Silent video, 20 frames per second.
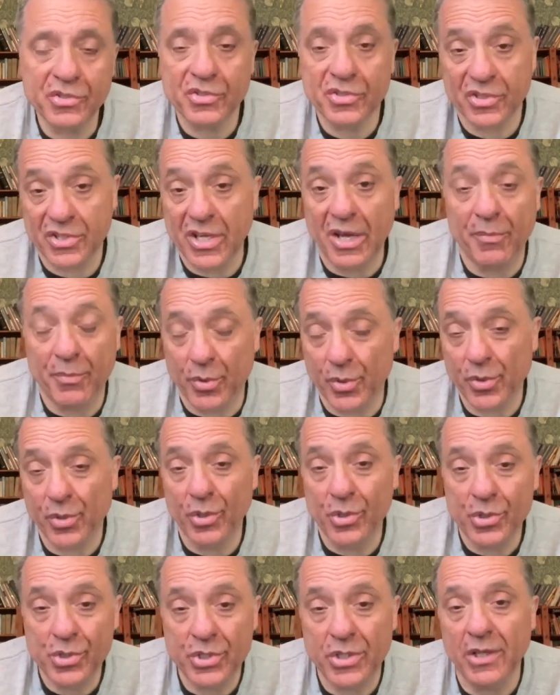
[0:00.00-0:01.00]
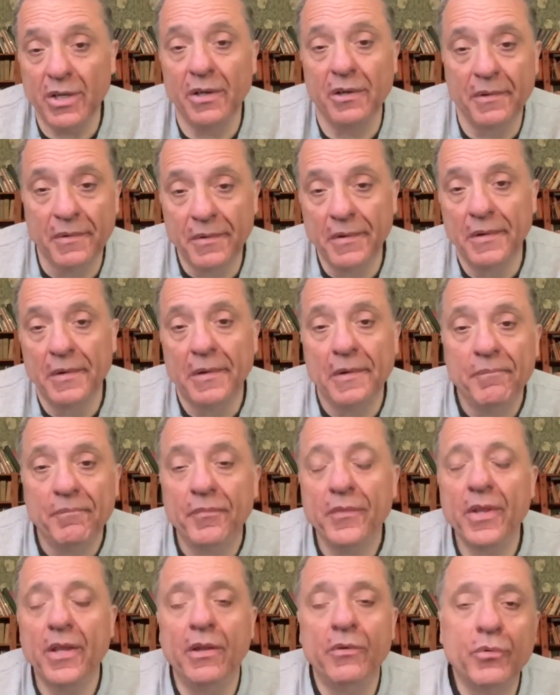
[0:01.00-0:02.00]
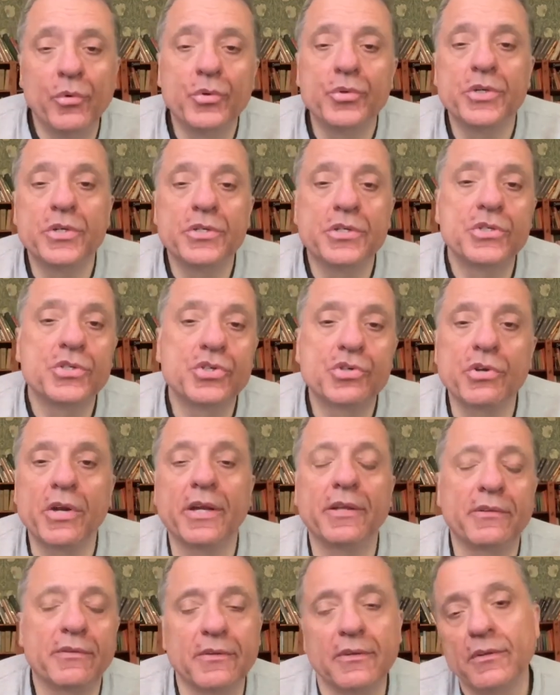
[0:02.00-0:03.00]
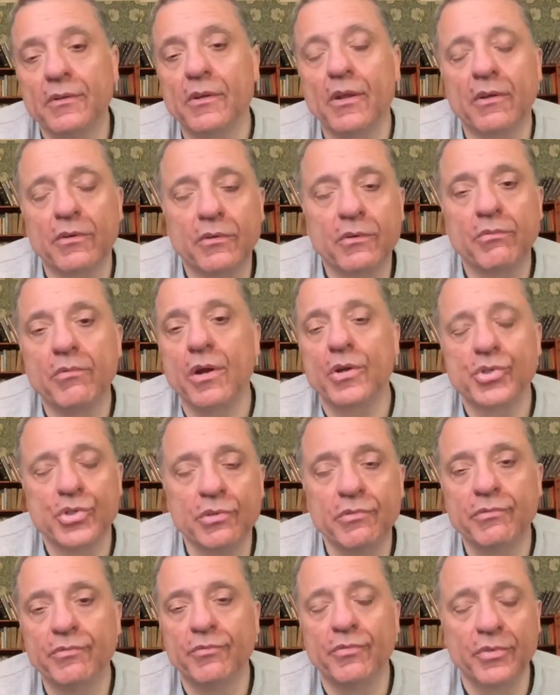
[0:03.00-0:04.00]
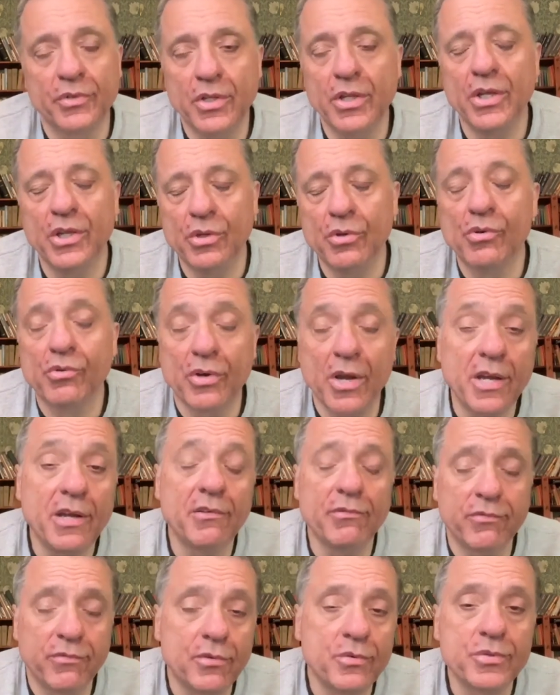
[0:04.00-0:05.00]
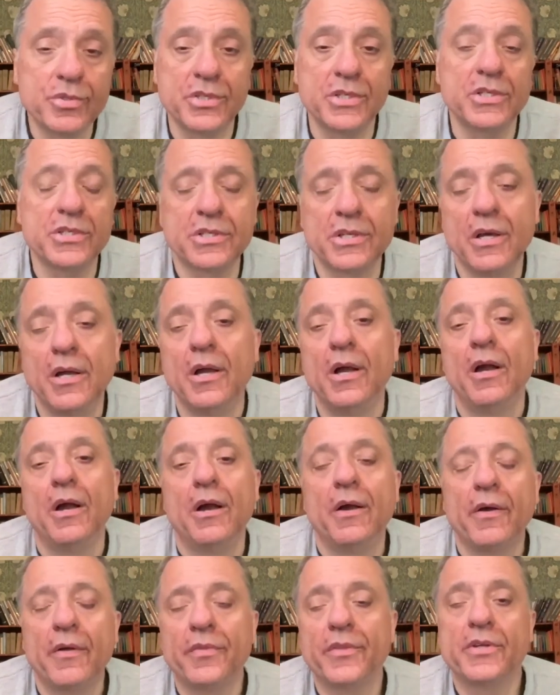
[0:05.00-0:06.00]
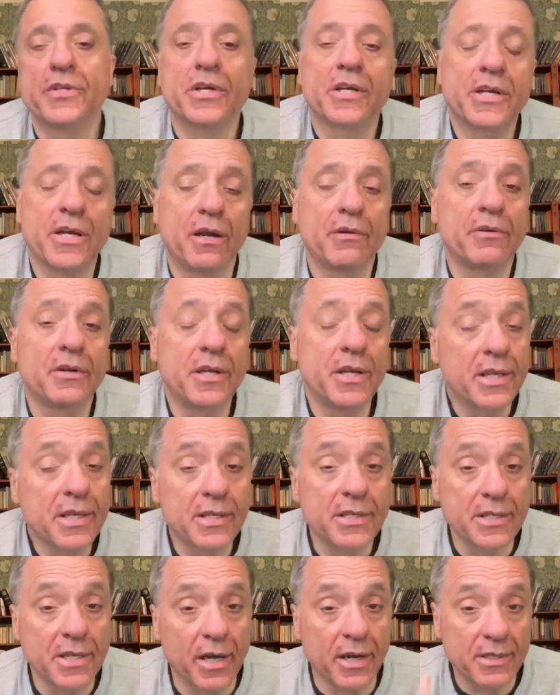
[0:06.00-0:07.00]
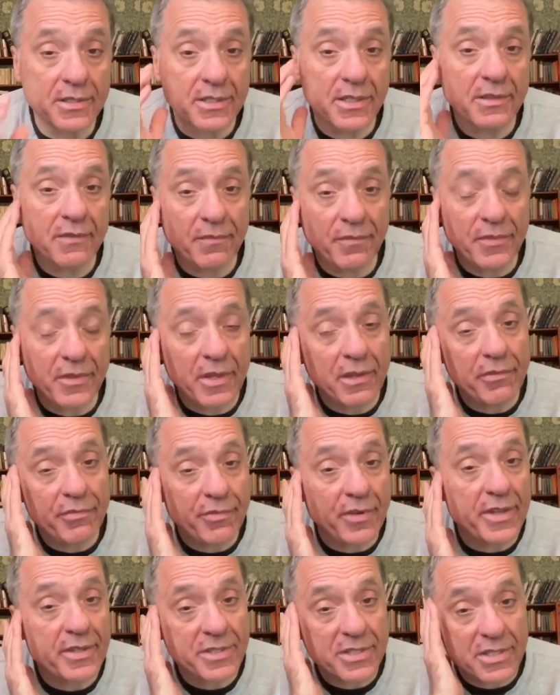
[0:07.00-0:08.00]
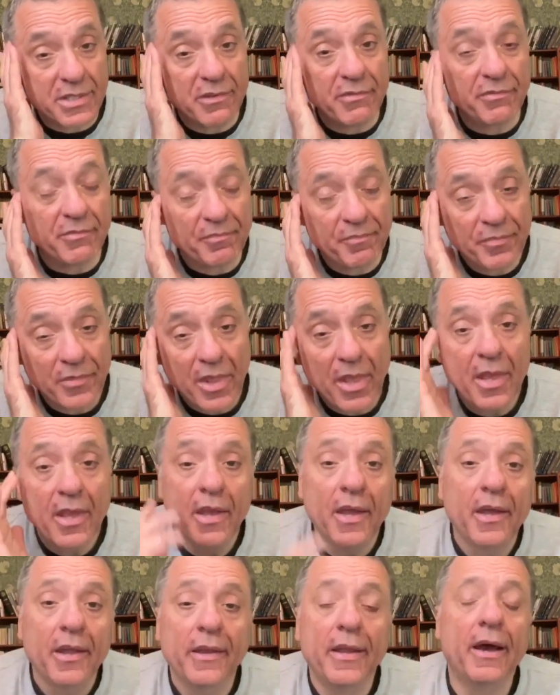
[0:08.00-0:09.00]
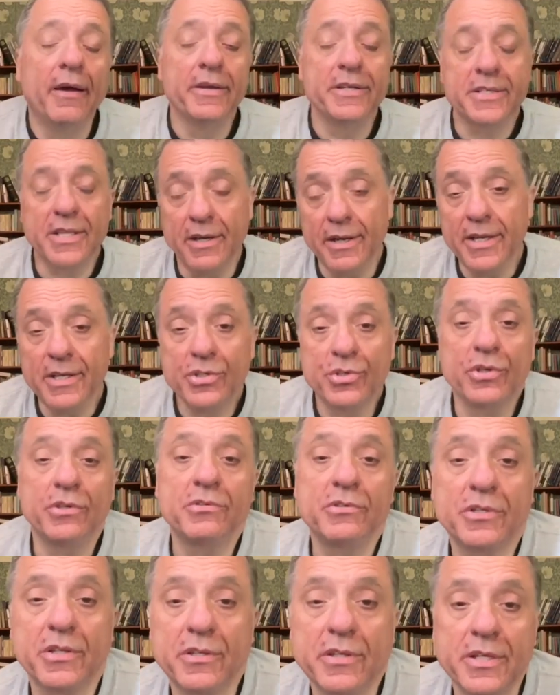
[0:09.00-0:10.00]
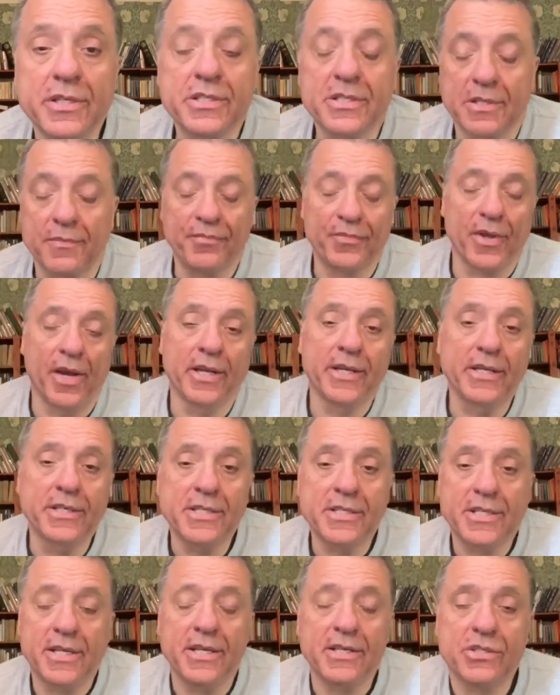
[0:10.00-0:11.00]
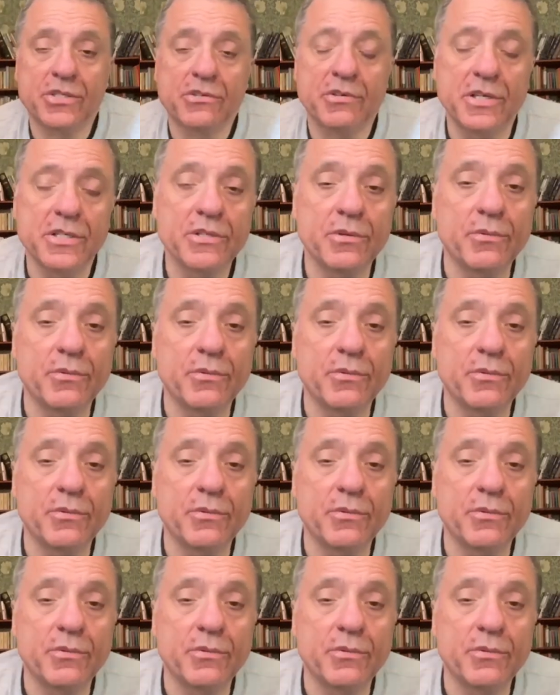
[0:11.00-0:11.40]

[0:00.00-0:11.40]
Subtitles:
Zaporozhye in order to strengthen the Ukrainian forces that are currently conducting the offensive. Now, is there any truth to this? I'm going to say straight